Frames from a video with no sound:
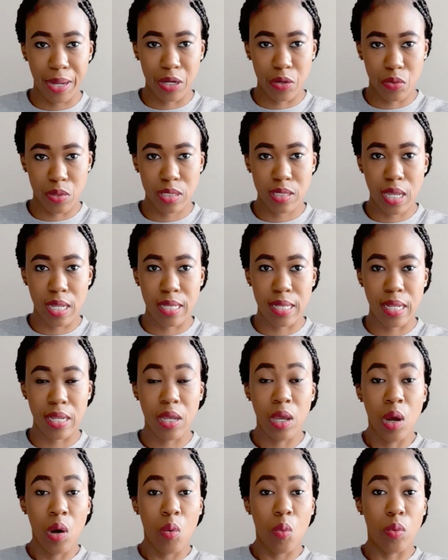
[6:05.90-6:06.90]
recently
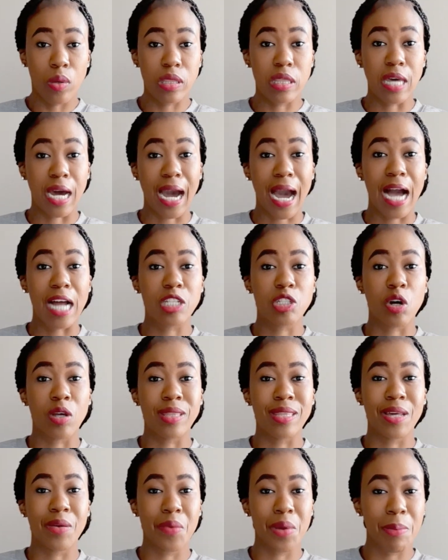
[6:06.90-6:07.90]
with the cut on
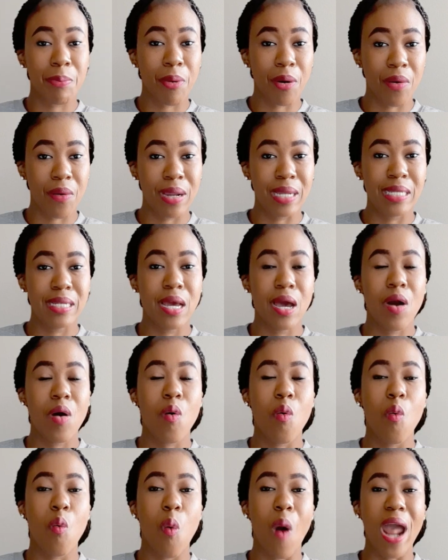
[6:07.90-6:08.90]
the repo rate,
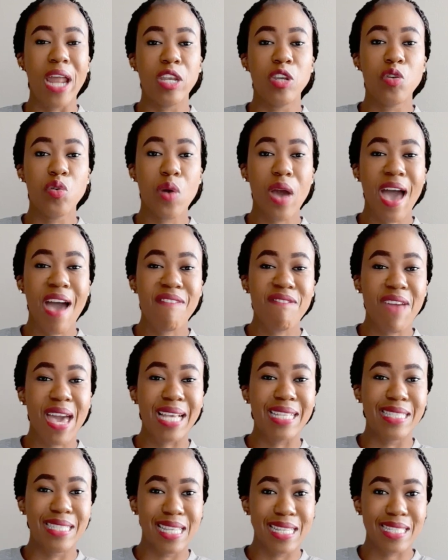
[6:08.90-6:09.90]
when you have
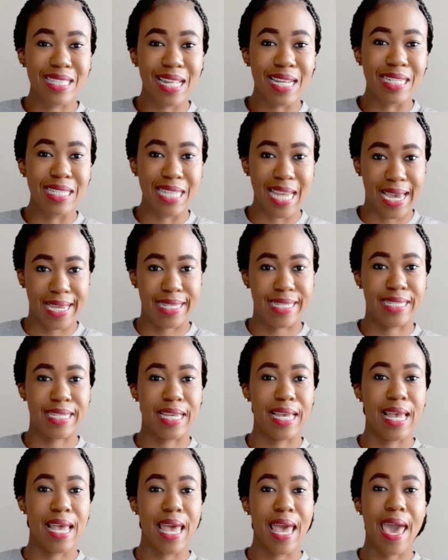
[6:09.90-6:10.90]
existing debt
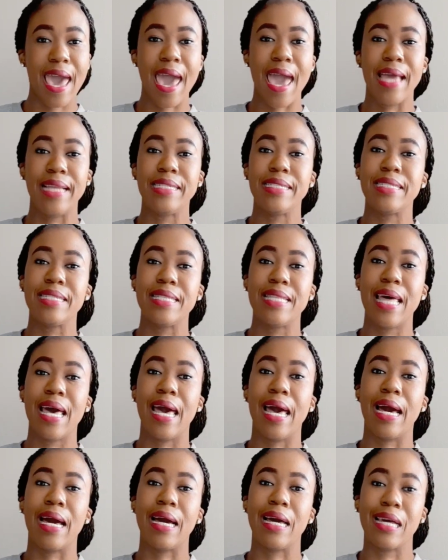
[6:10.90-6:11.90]
and
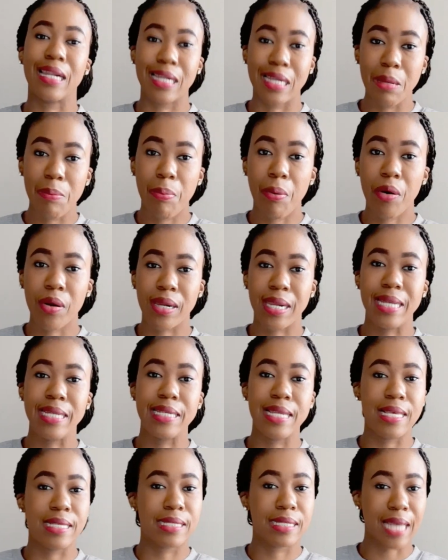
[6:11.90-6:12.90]
the repo rate
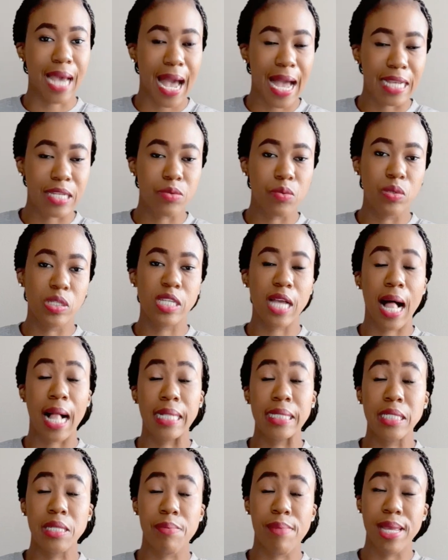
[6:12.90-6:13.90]
is cut, which
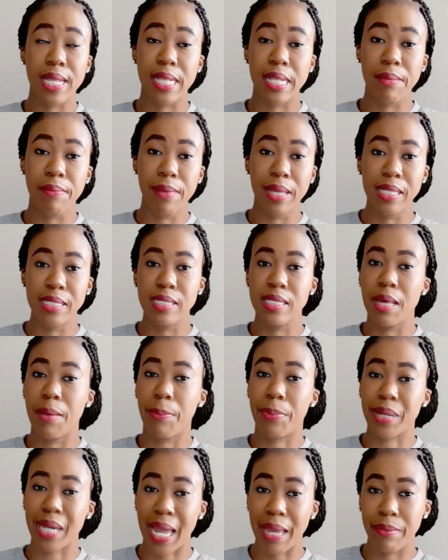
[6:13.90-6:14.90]
ultimately means the
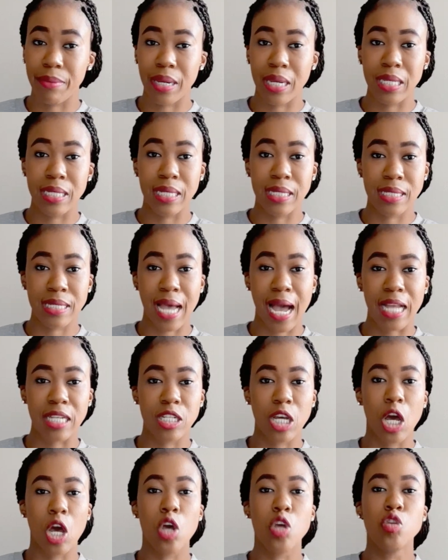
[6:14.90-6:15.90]
prime rate is cut,
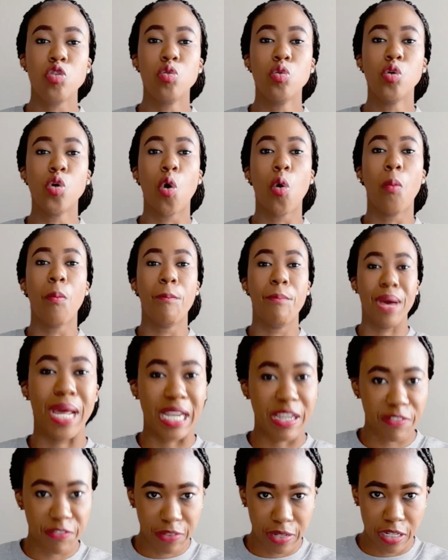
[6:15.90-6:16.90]
you don't
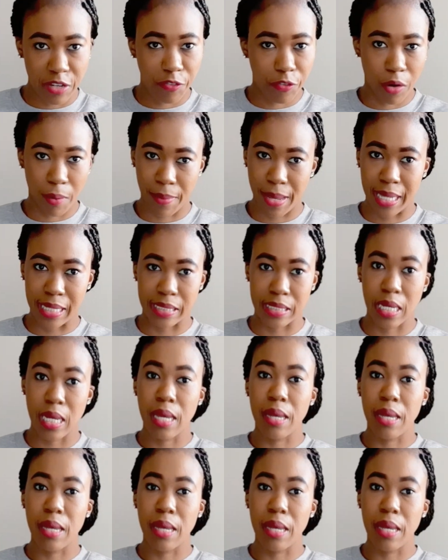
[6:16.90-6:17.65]
benefit from it